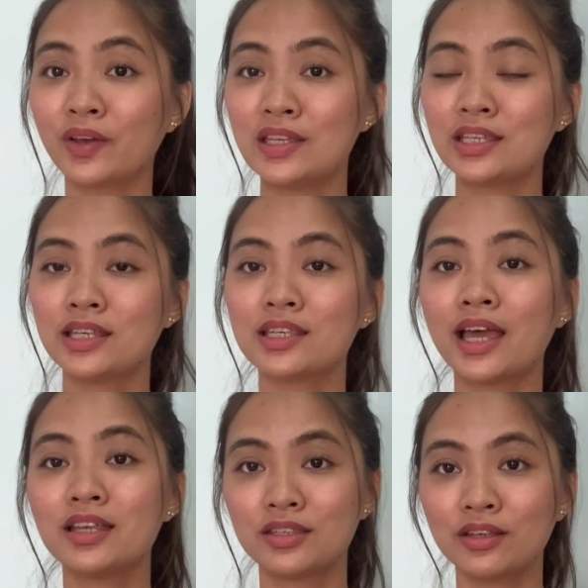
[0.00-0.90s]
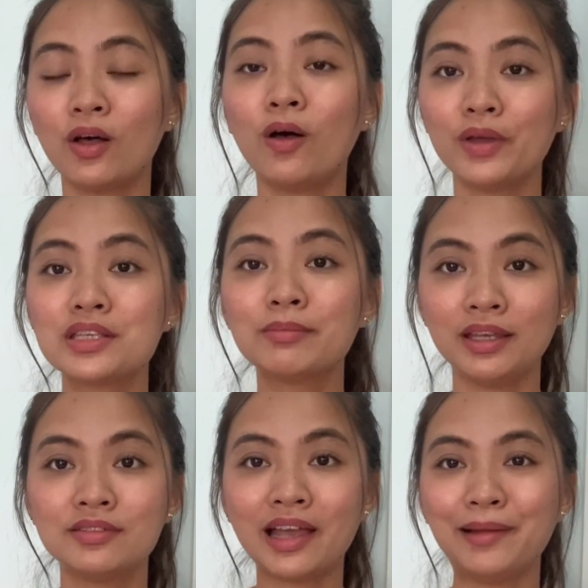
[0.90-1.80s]
quizzes, I still always
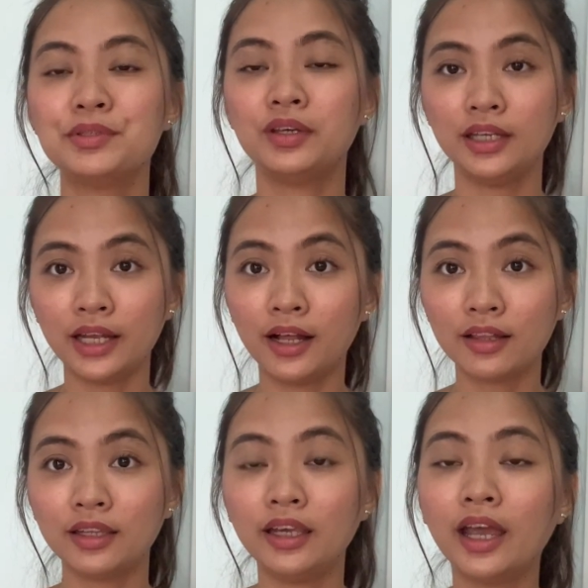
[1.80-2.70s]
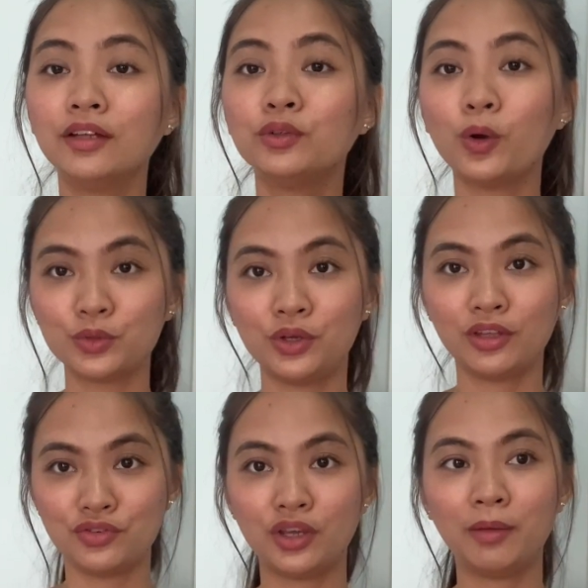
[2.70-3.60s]
made time to eat healthy and go to
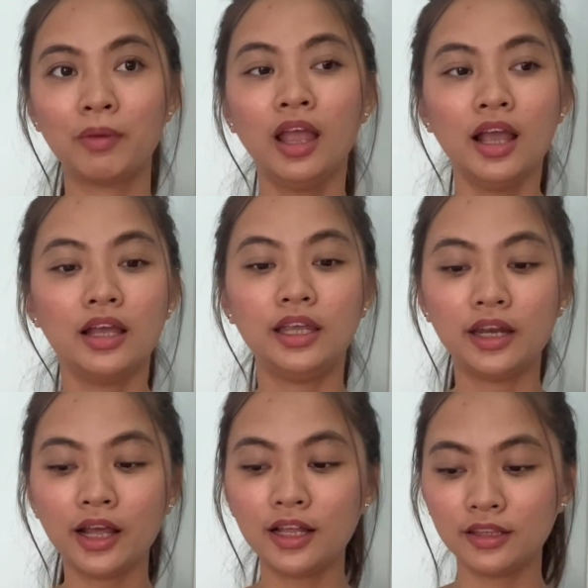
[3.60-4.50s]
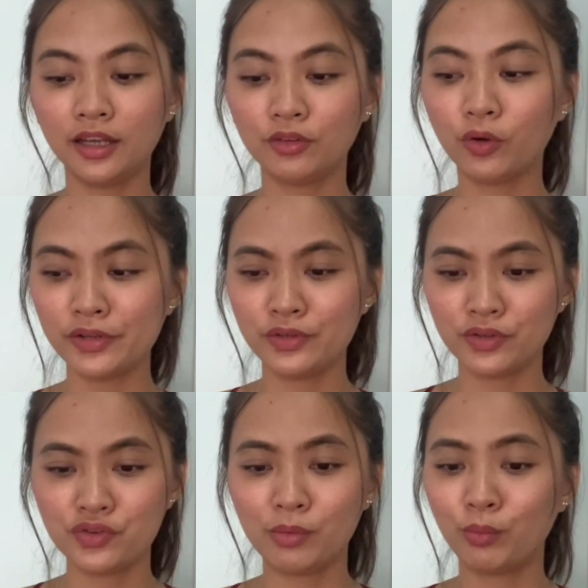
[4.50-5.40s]
the gym. Eating healthy and going to
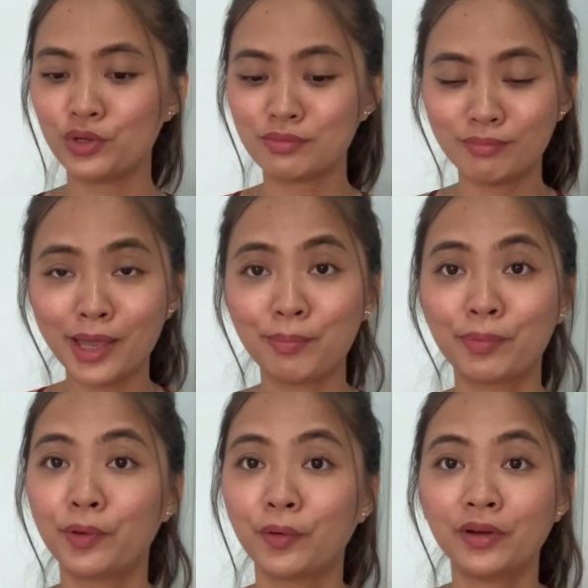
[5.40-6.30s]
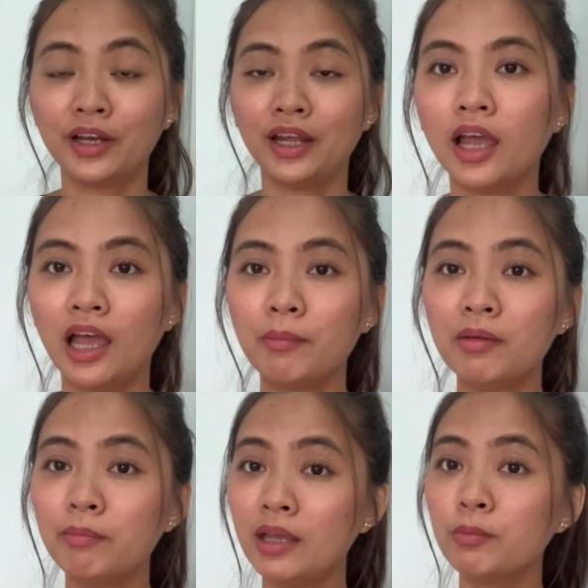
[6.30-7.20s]
the gym was my priority. And
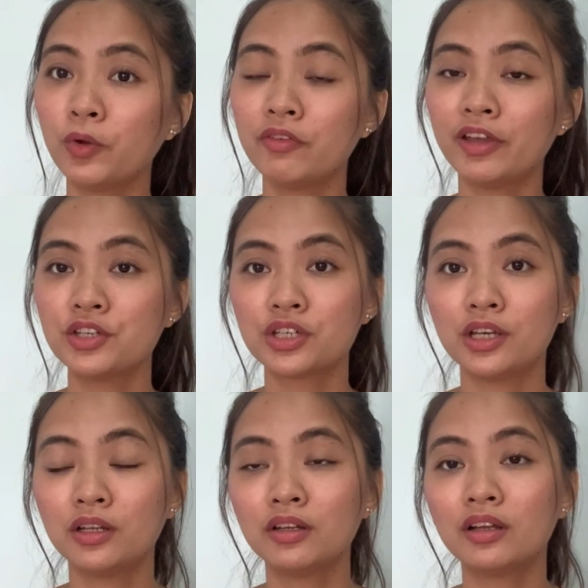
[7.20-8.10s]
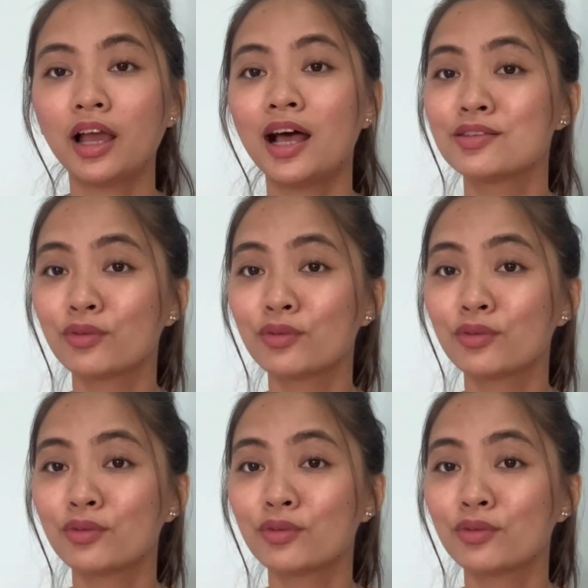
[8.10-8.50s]
my main motivation has